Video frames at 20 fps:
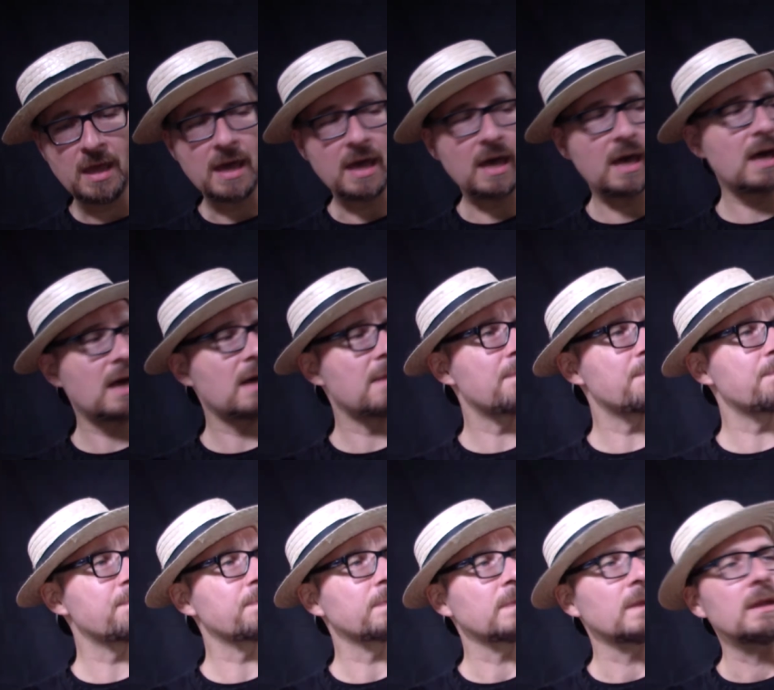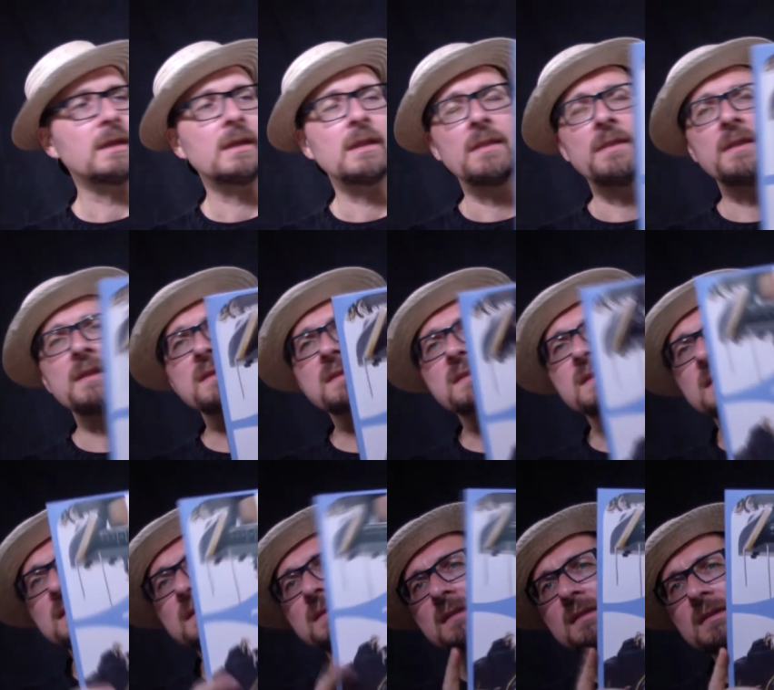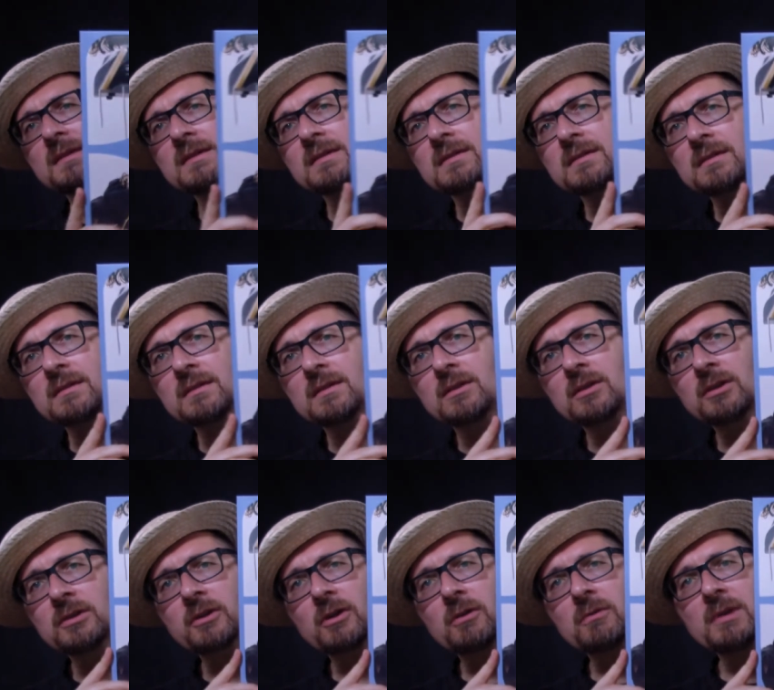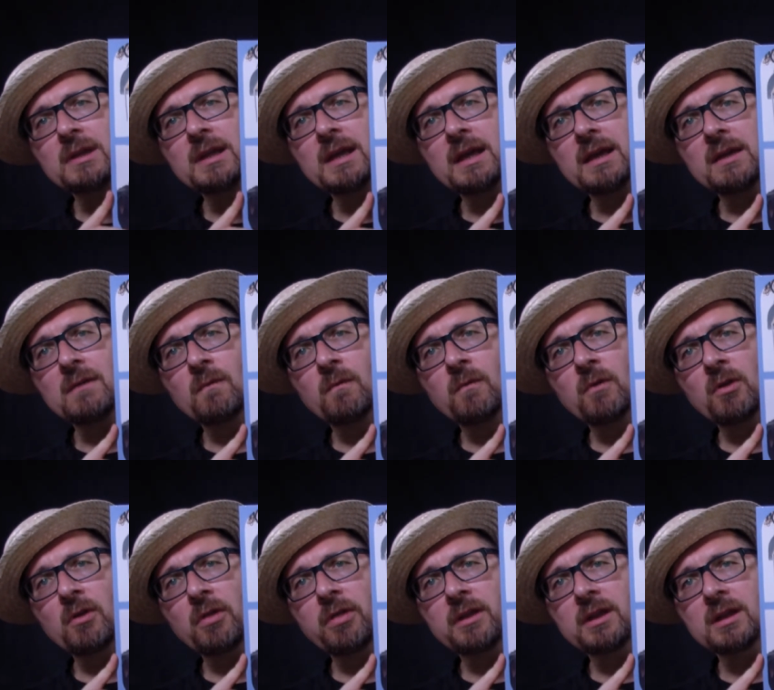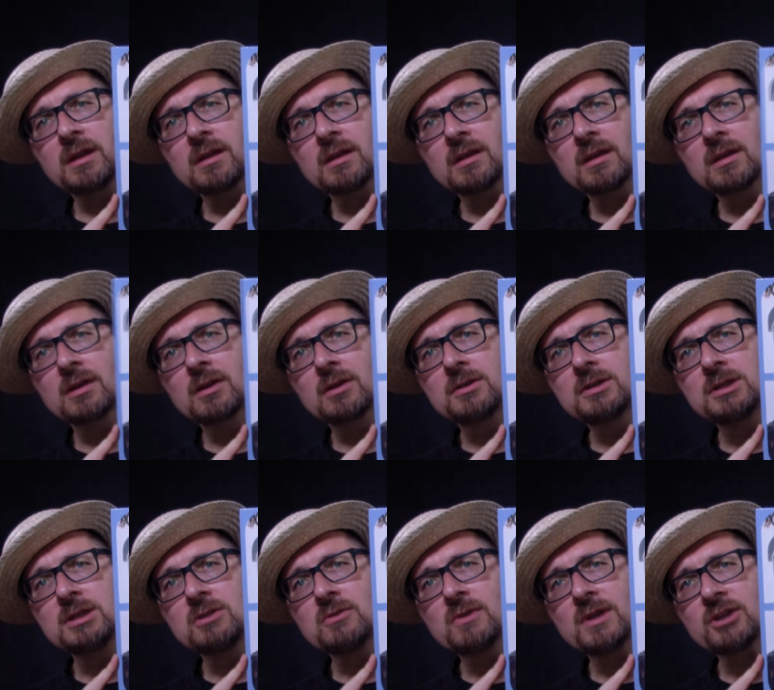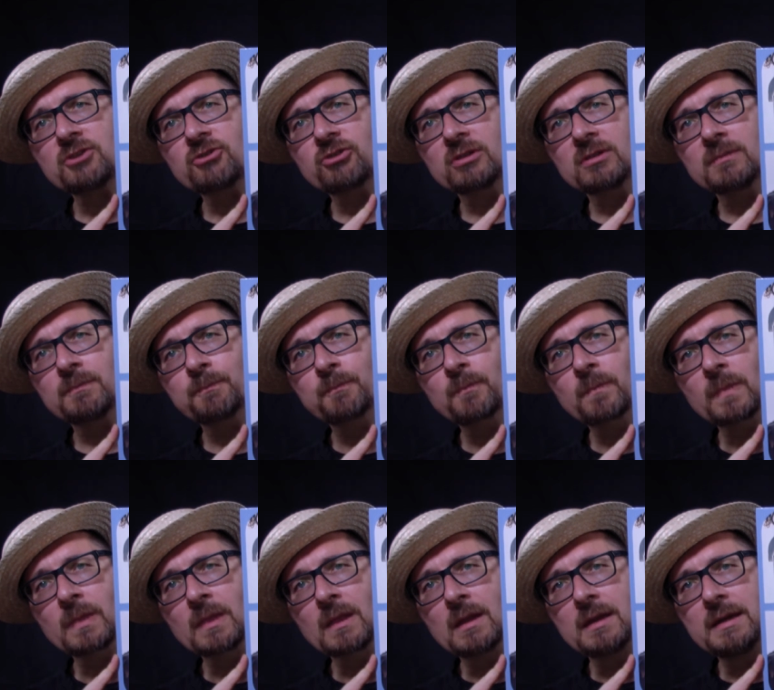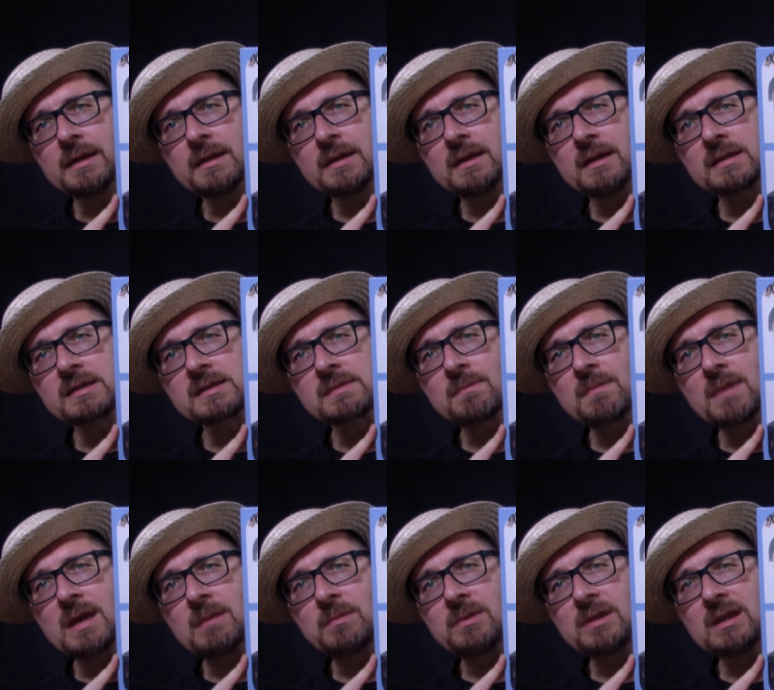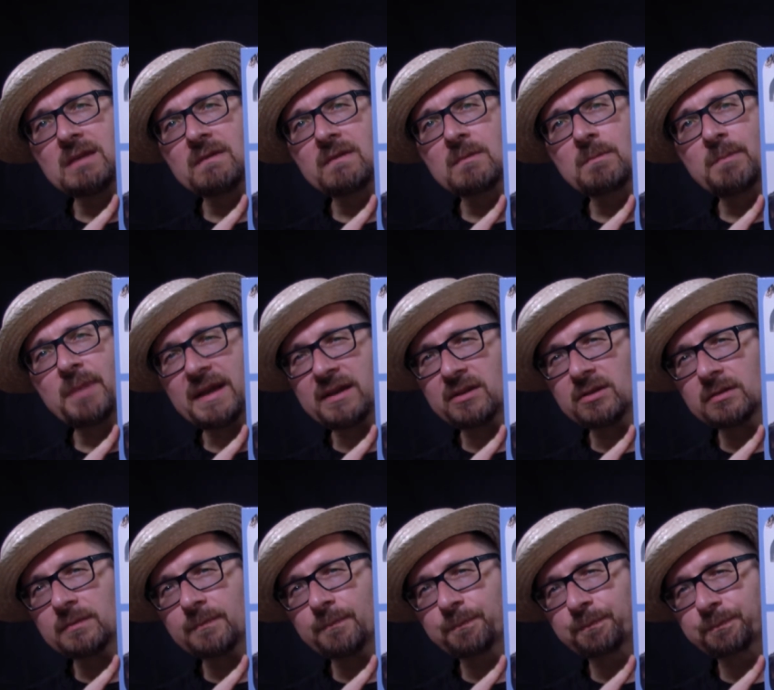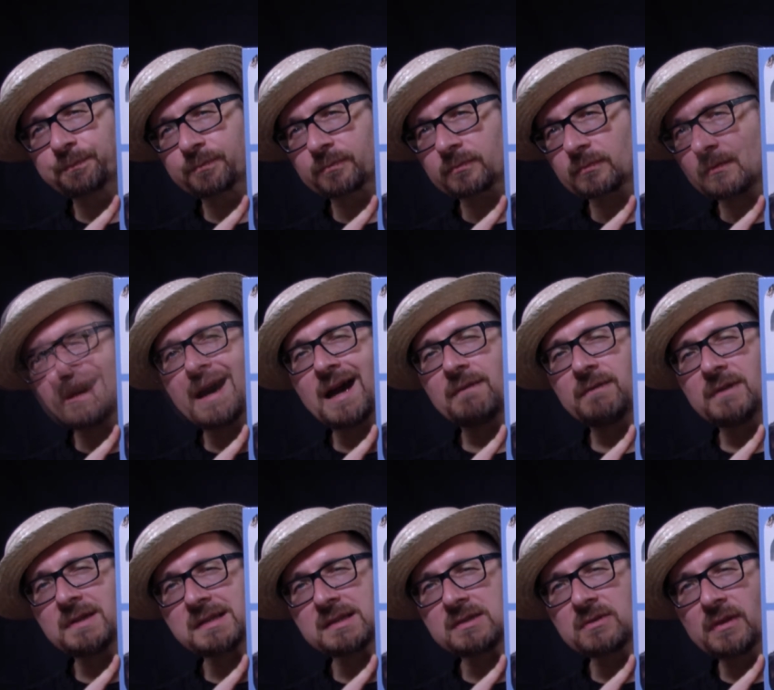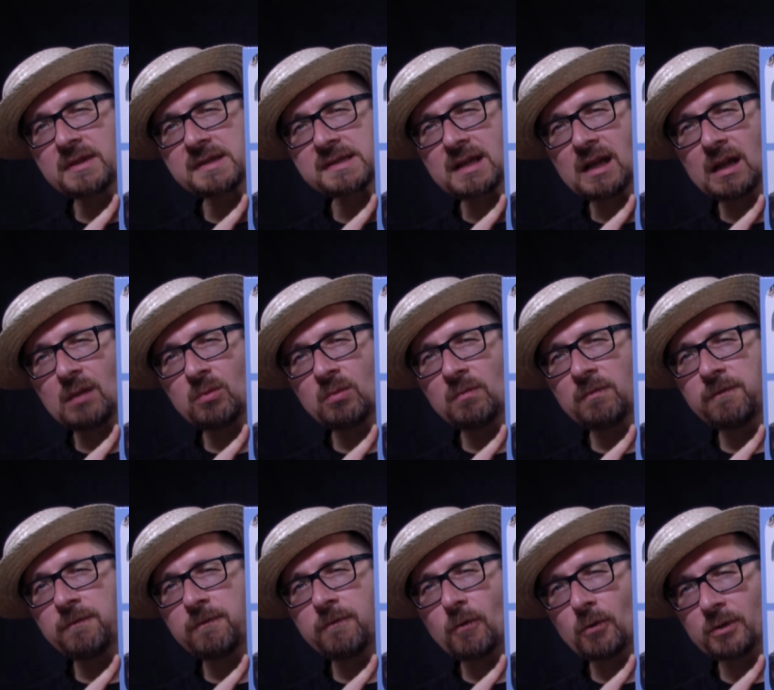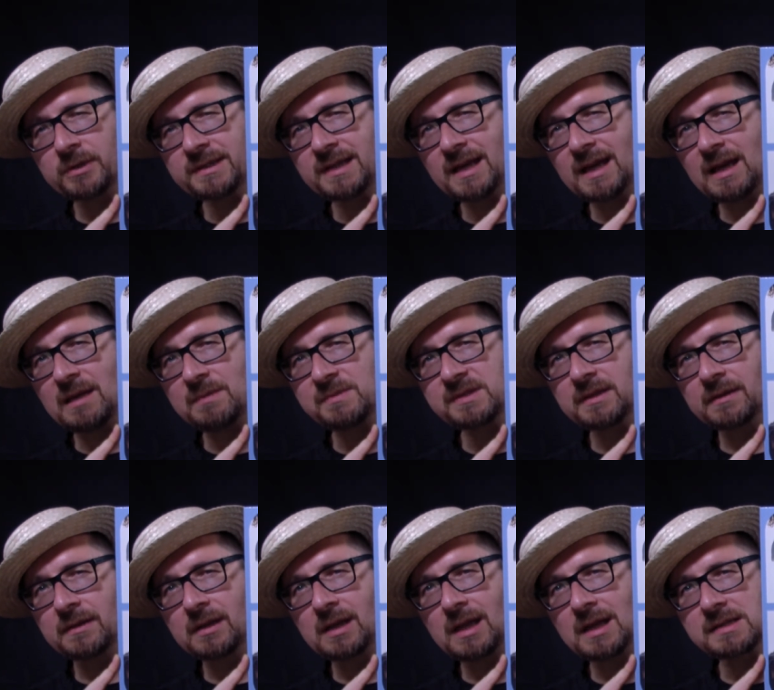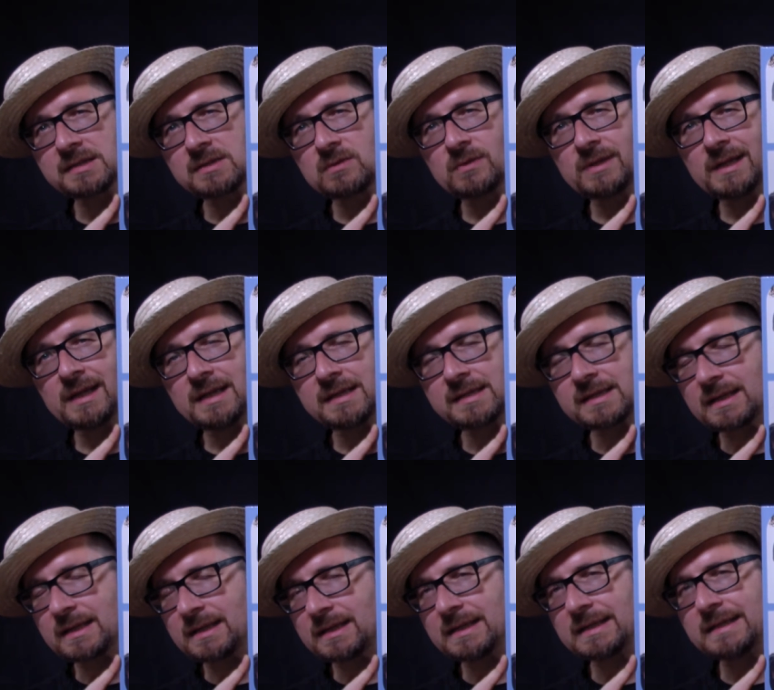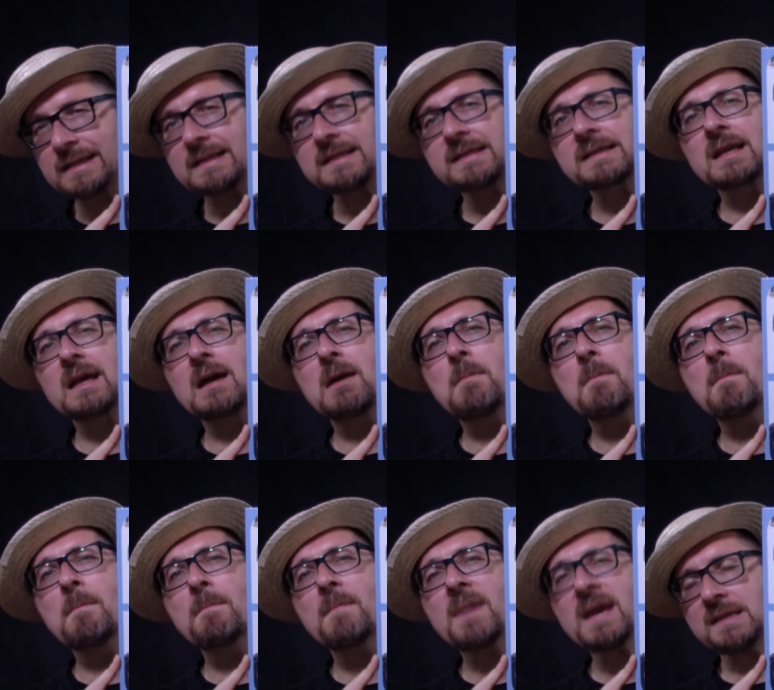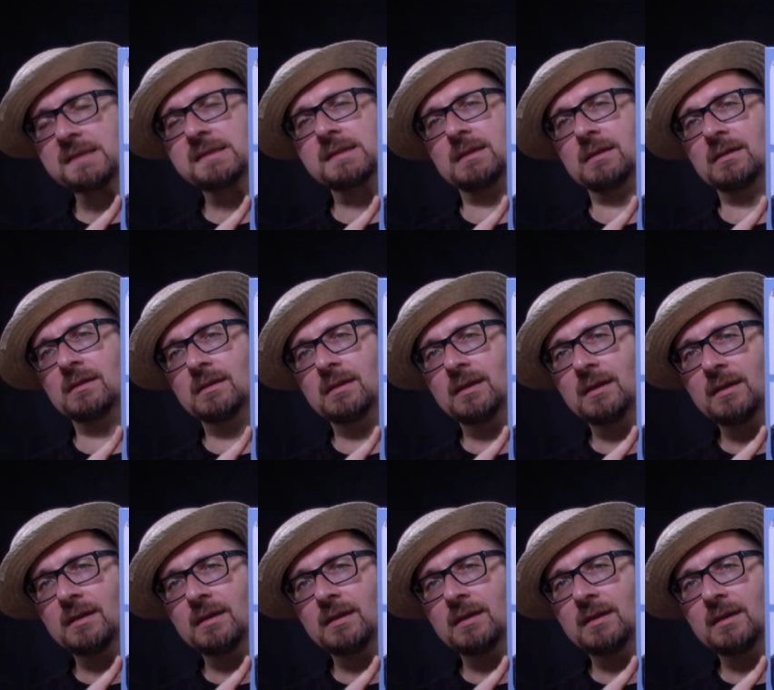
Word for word: Um, this is uh, not only a worthy continuation, it's maybe even better I've listened to this album four times in the last two days and it is amazing.